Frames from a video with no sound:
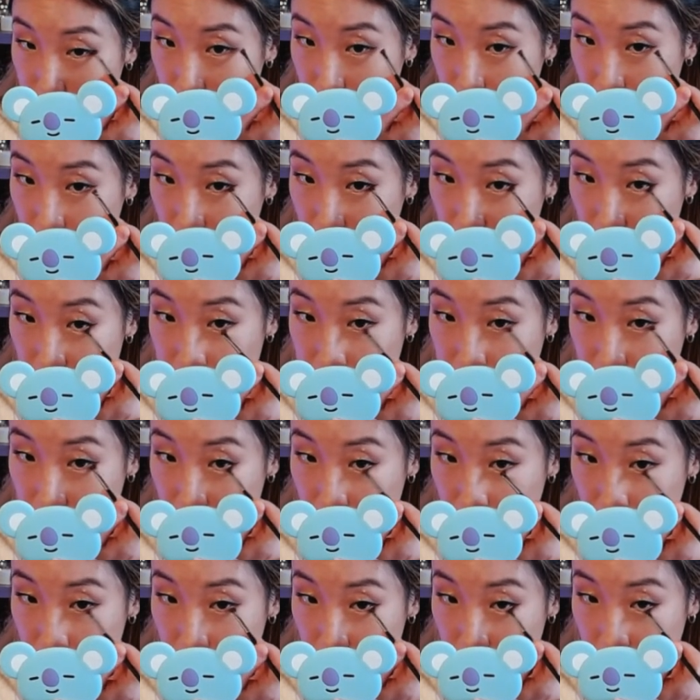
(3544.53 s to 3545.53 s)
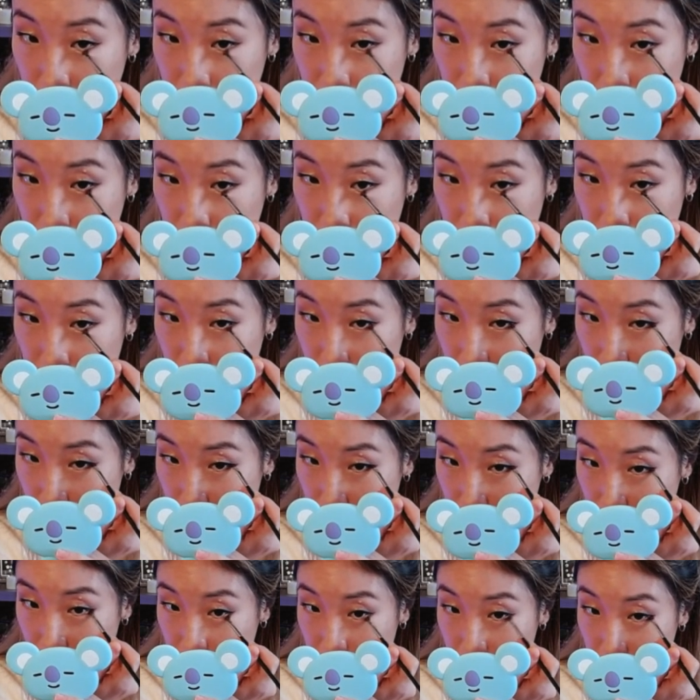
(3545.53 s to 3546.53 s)
the liner
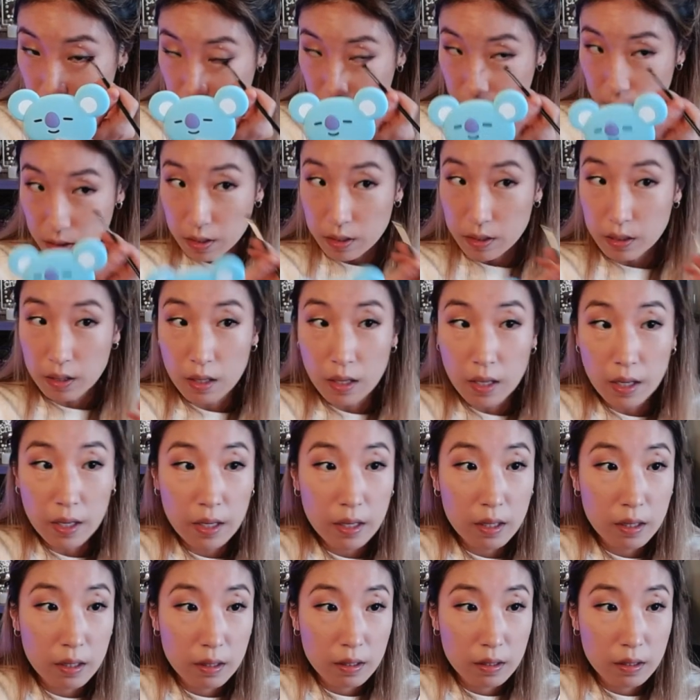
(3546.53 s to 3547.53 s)
in your eye.